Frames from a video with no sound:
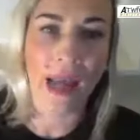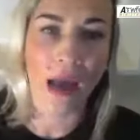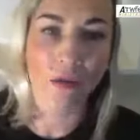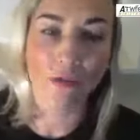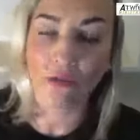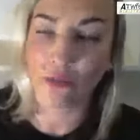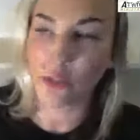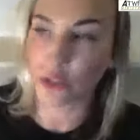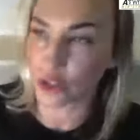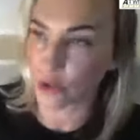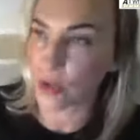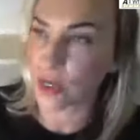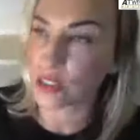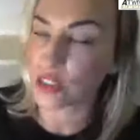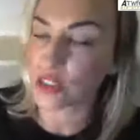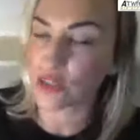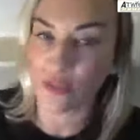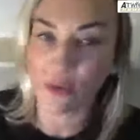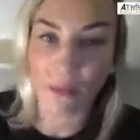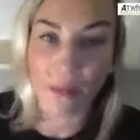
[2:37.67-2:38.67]
out for
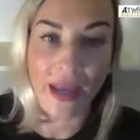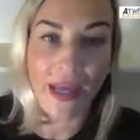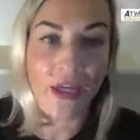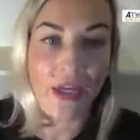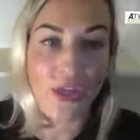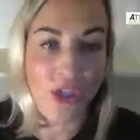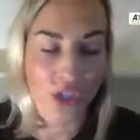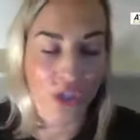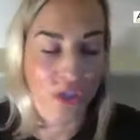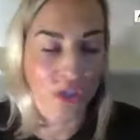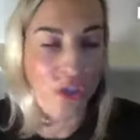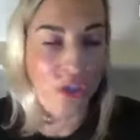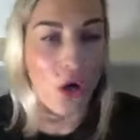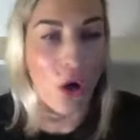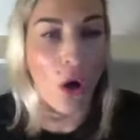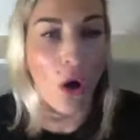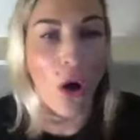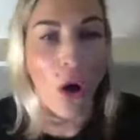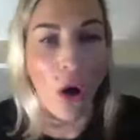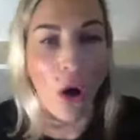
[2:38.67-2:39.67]
transformation, you
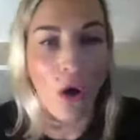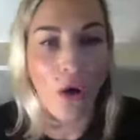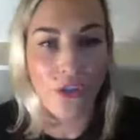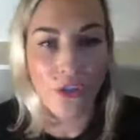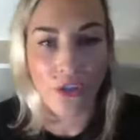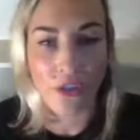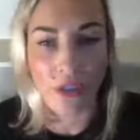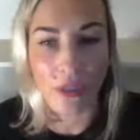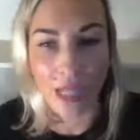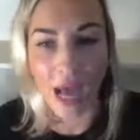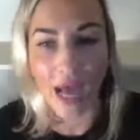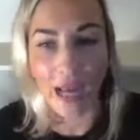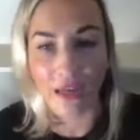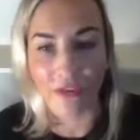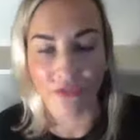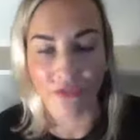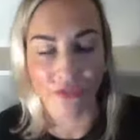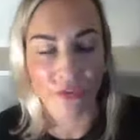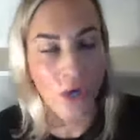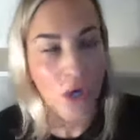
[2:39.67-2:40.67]
know, all your
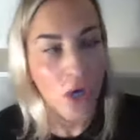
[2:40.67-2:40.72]
life